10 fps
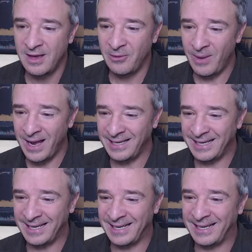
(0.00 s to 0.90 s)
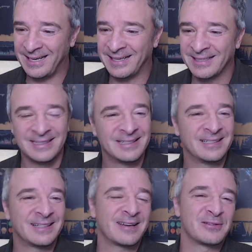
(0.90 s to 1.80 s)
Wendy!
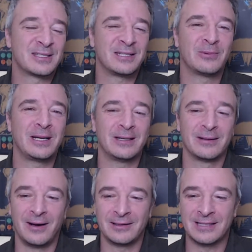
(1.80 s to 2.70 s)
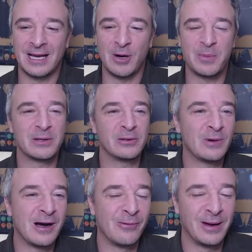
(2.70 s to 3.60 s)
I haven't seen Wendy in a long time. Hope you're doing
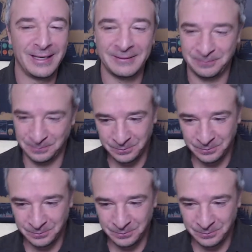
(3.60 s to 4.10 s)
well, Wendy.